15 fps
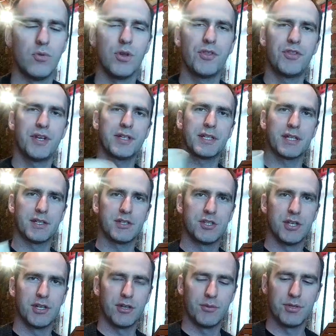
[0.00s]
one thing to
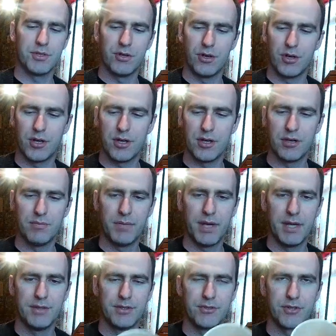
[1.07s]
consider when you are
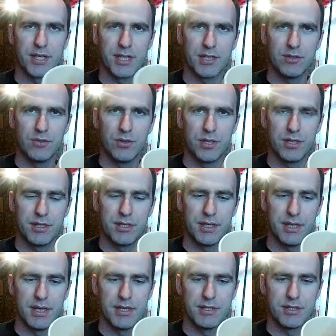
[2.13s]
buying the drinking horn
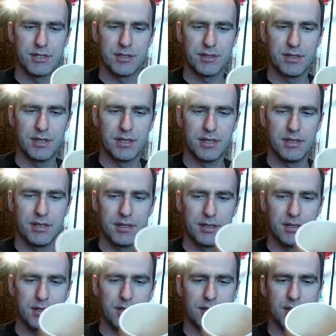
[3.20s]
is that
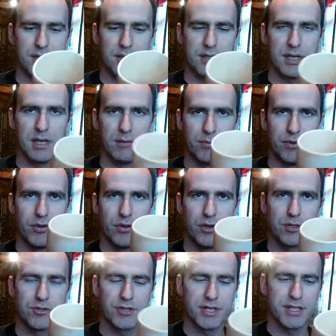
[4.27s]
you can't put
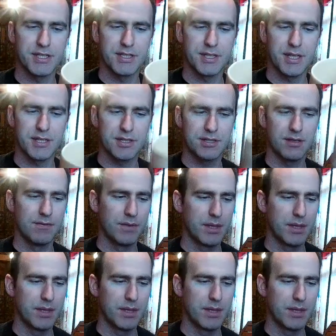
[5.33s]
hot drinks in this,